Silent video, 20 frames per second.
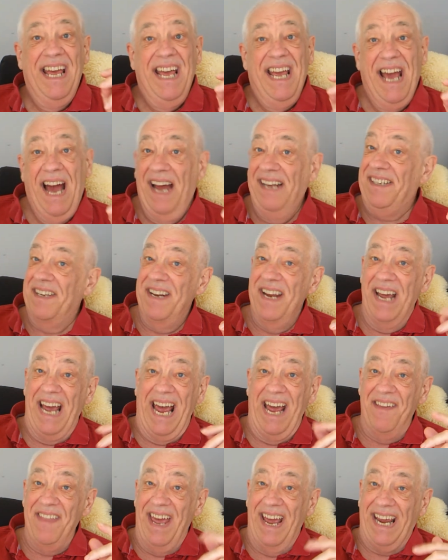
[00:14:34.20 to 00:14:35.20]
I don't know
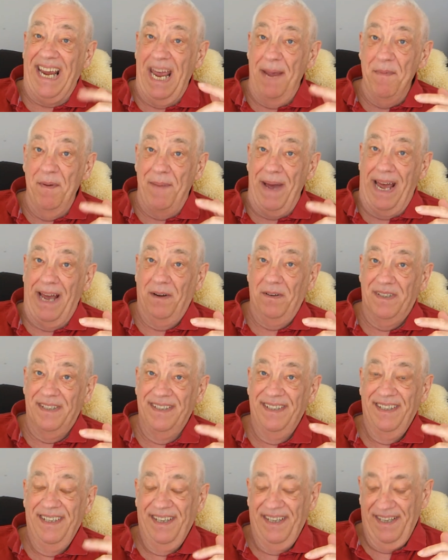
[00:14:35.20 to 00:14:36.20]
how that came about,
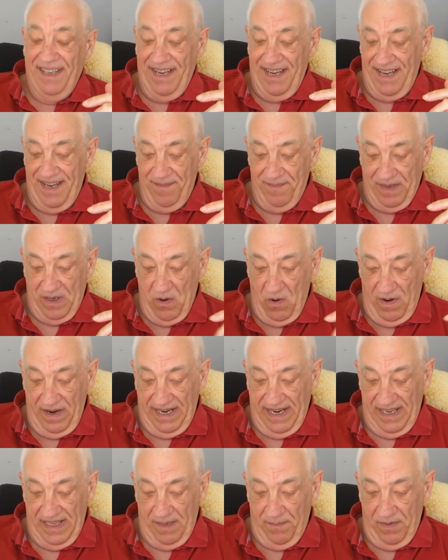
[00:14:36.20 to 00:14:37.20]

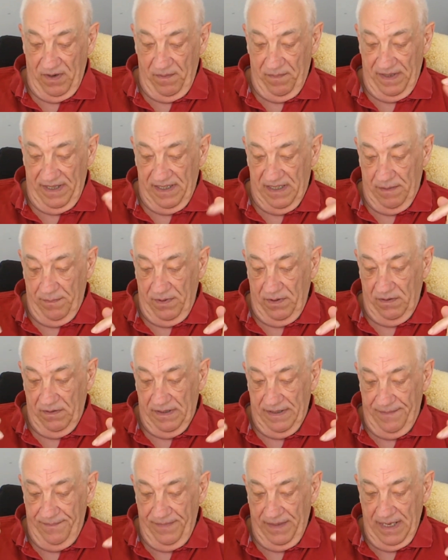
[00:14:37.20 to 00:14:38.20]
calling it the boot, but it's a boot.